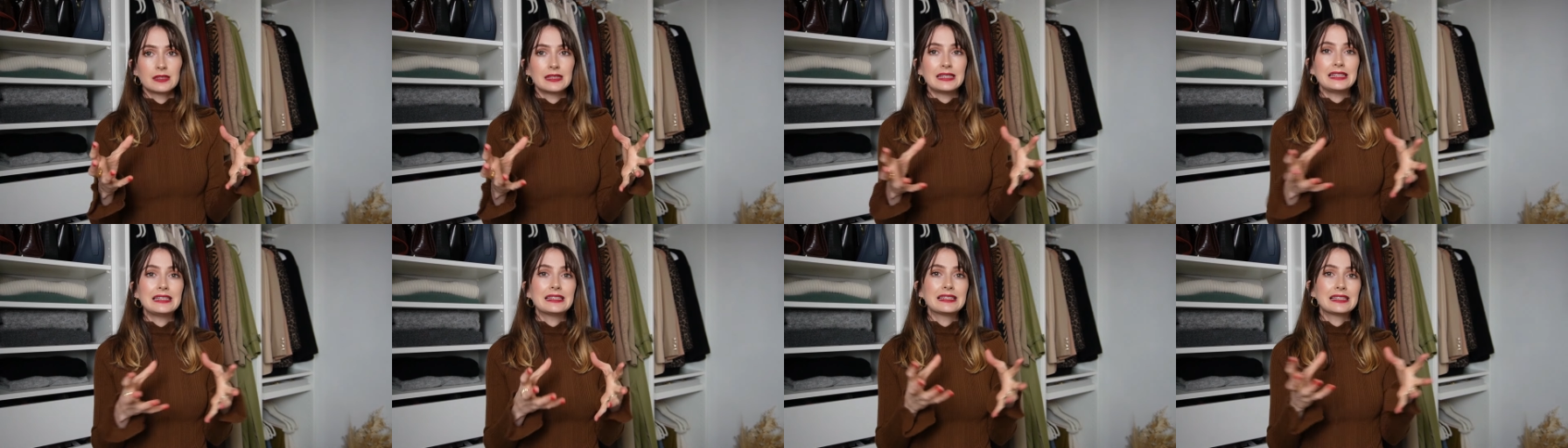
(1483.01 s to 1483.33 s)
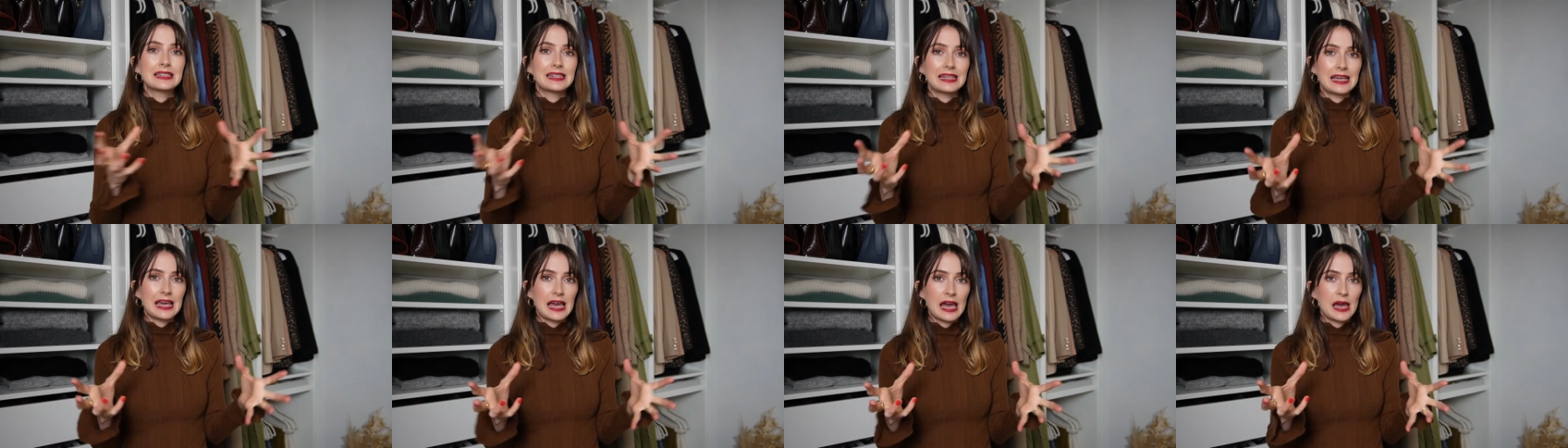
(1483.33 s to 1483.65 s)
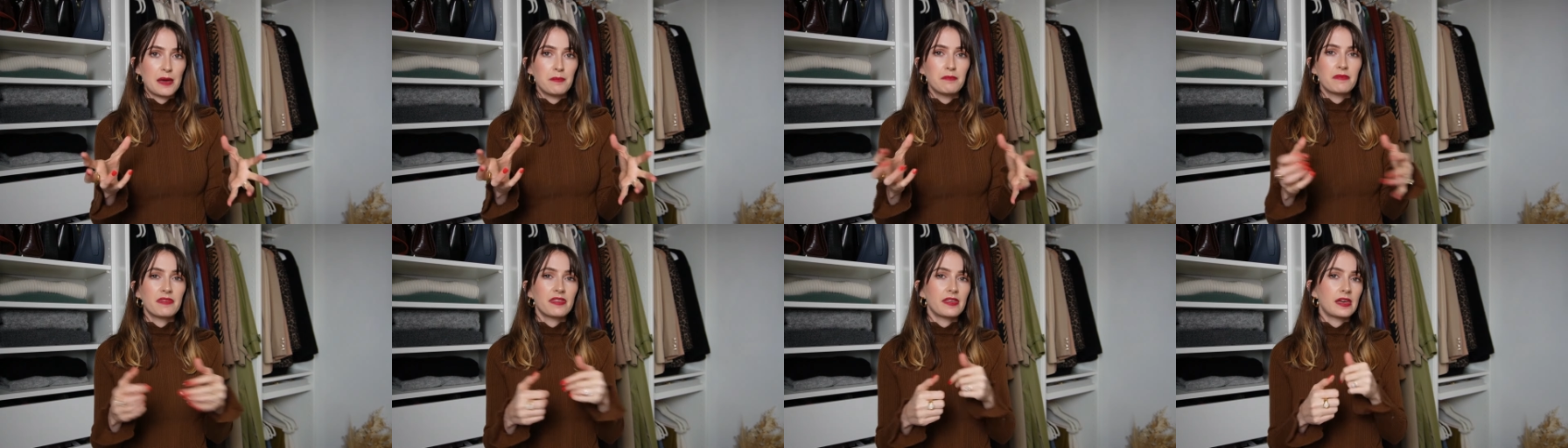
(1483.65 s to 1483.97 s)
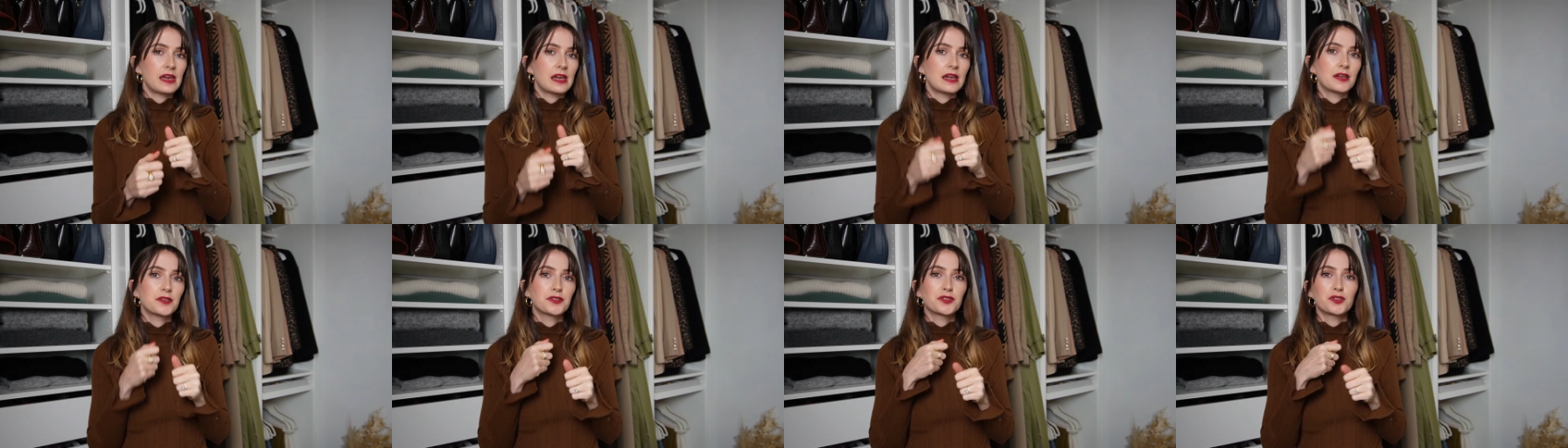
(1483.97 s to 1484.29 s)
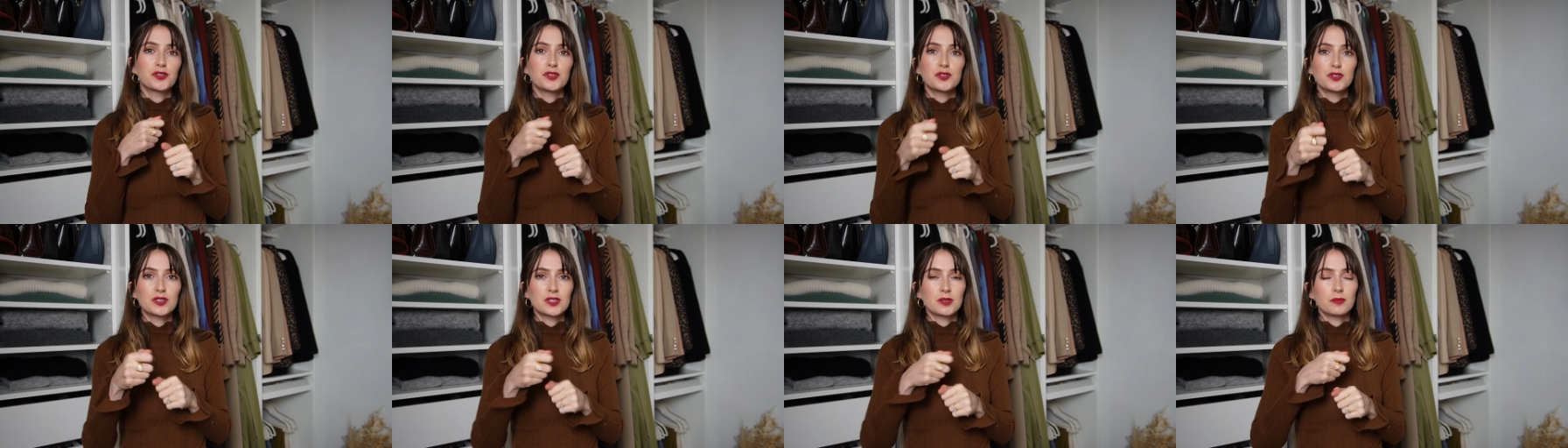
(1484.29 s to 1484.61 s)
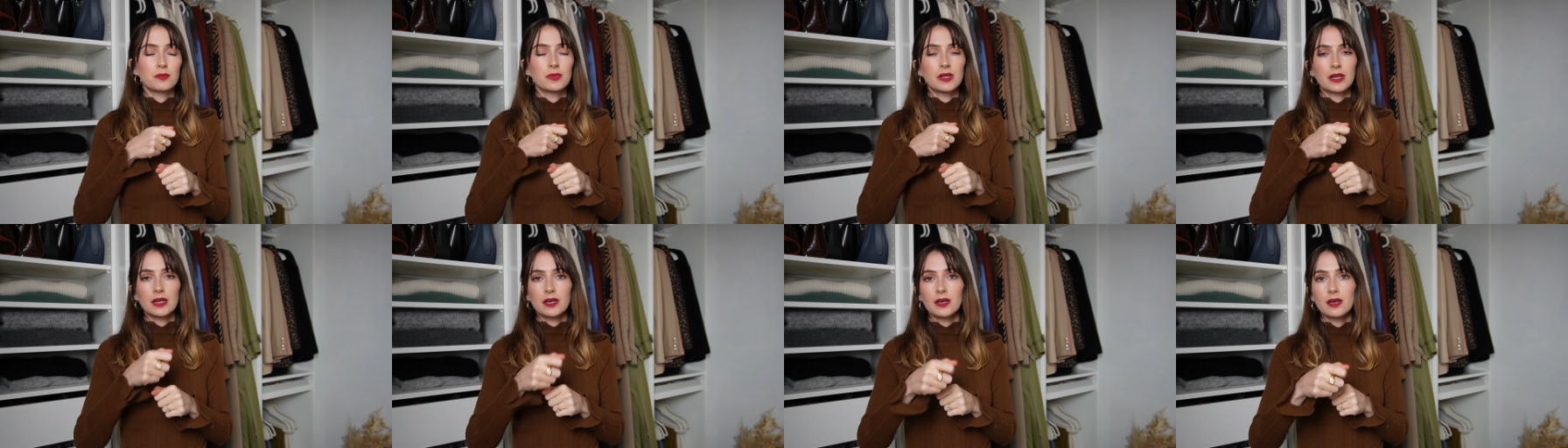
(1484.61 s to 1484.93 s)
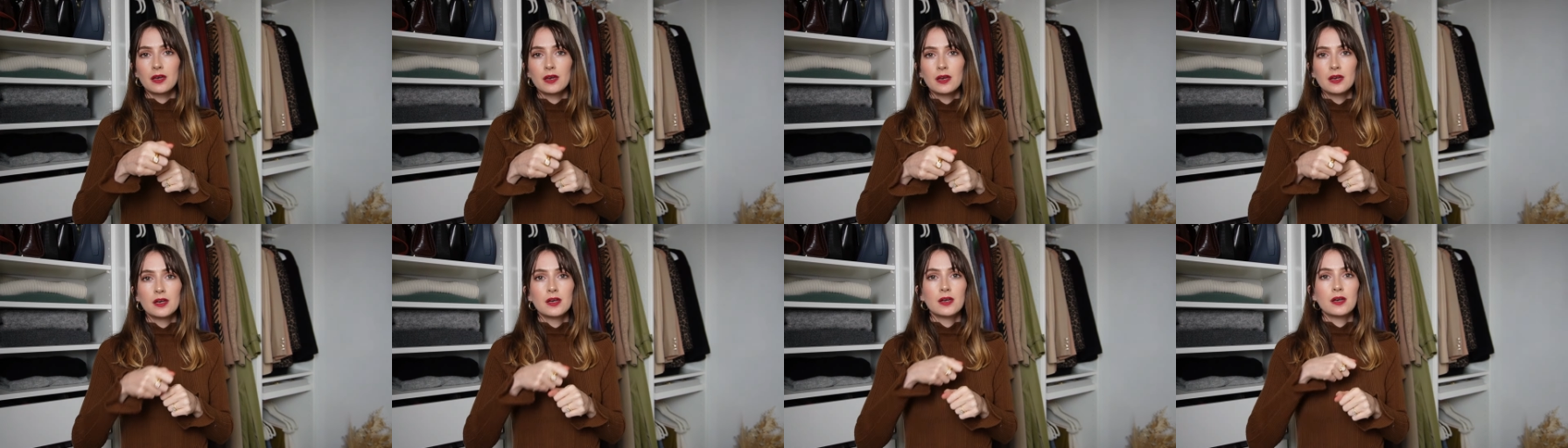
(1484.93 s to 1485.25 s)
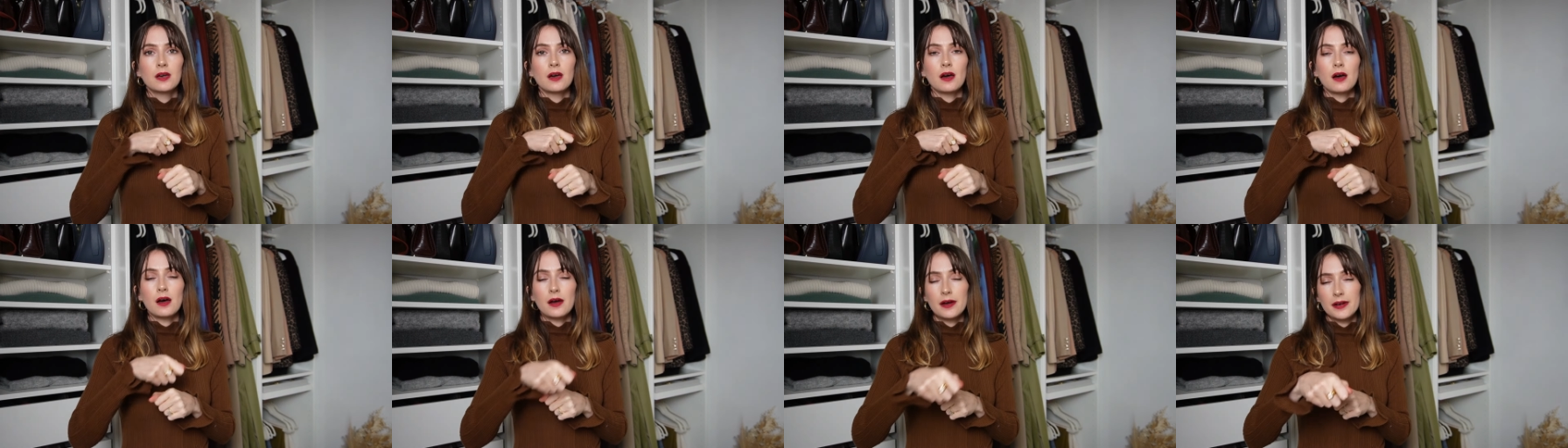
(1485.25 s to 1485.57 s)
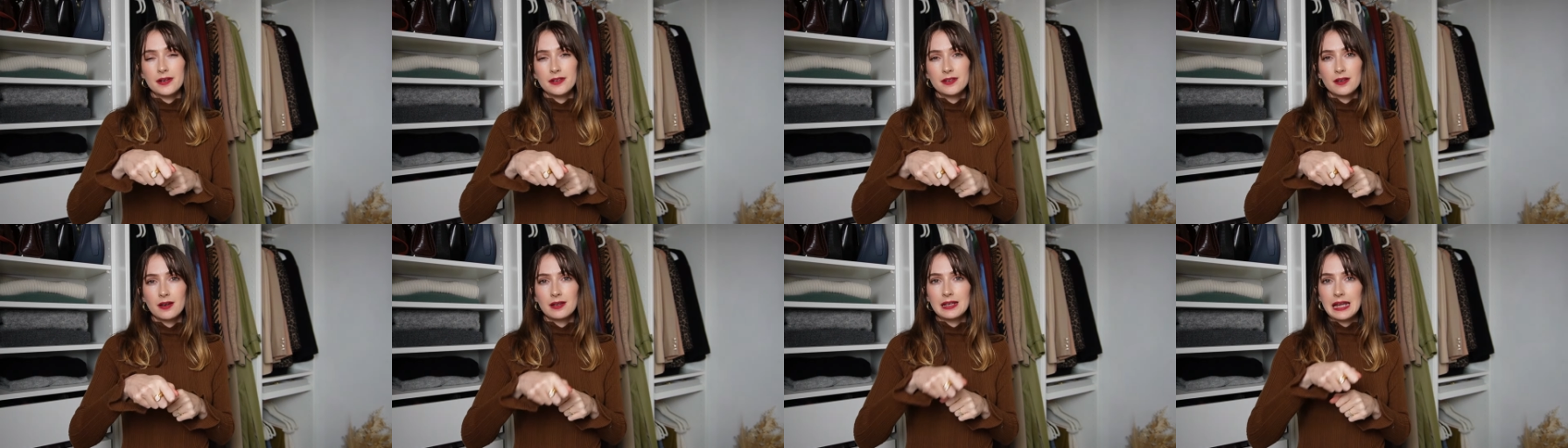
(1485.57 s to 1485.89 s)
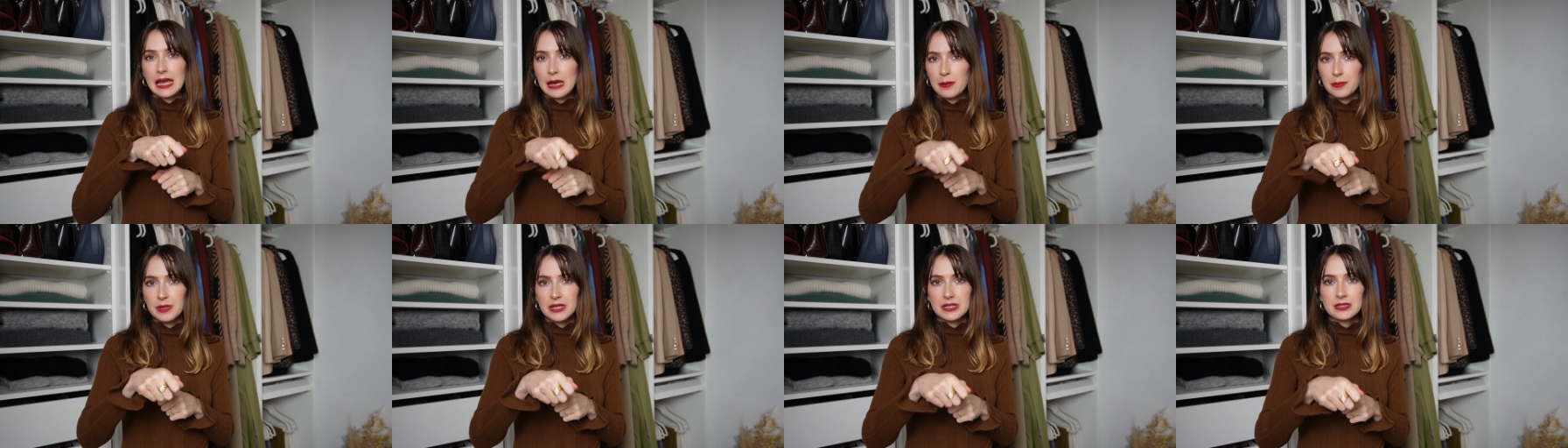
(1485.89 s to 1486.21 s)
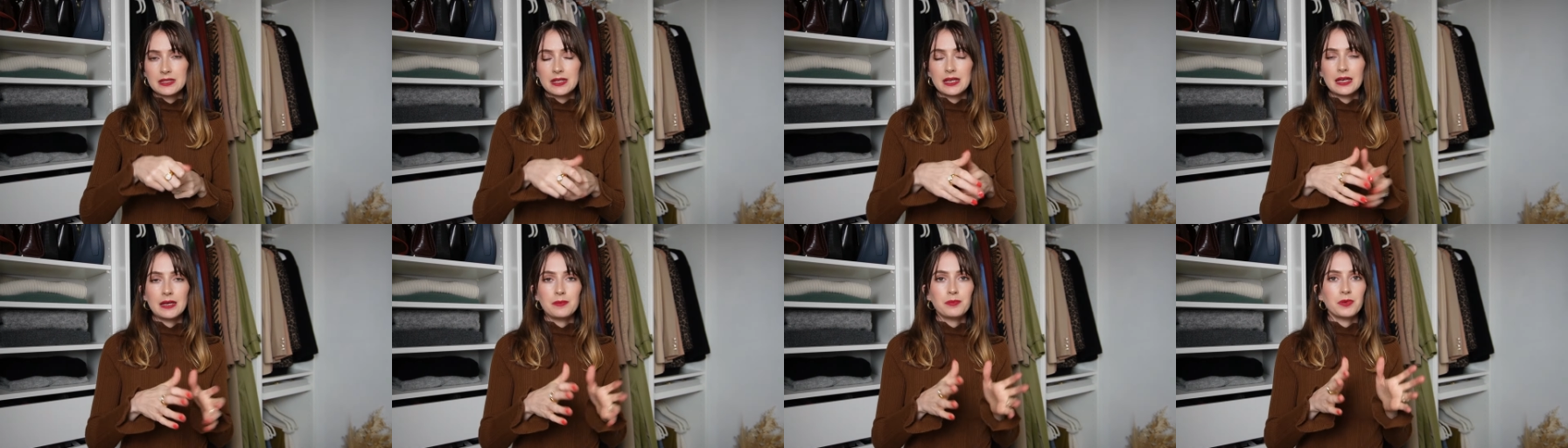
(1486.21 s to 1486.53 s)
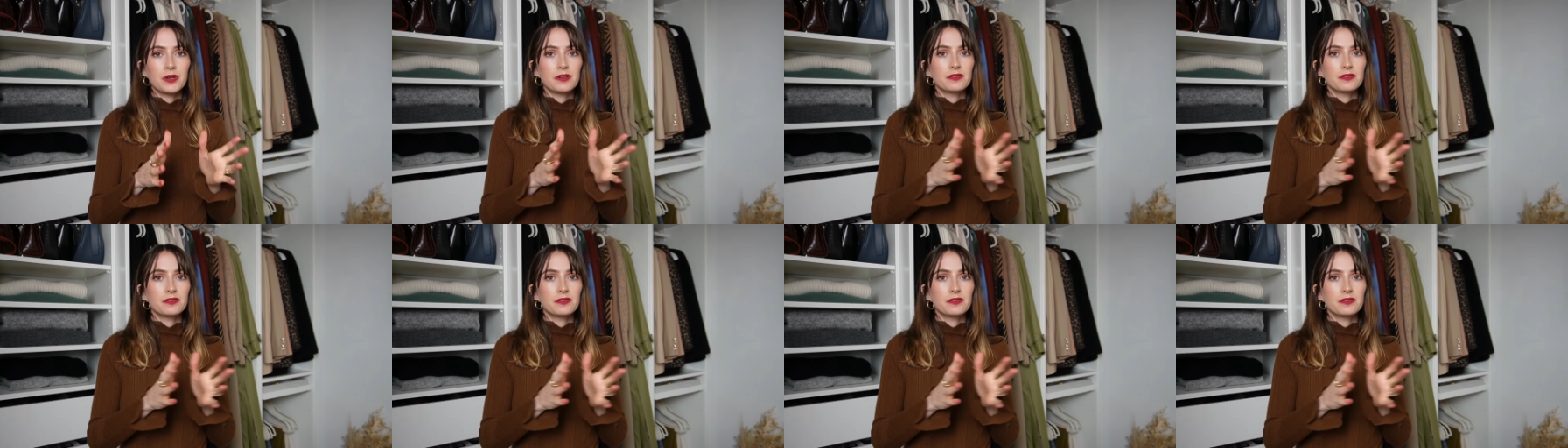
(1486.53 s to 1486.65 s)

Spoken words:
easily hem things or use some like iron-on hemming tape.